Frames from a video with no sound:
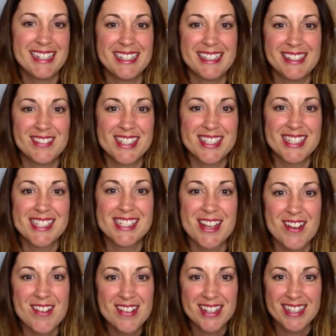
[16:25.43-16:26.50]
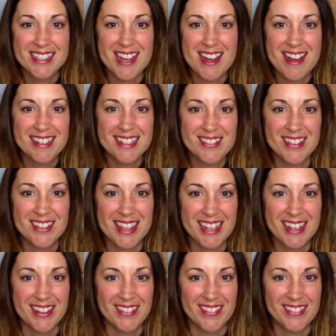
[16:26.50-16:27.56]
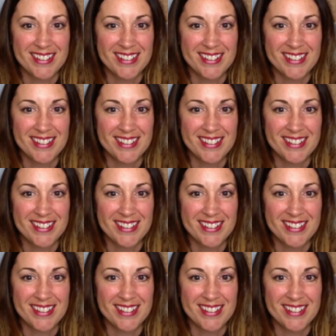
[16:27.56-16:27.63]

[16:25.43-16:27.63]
and it was so good talking with you.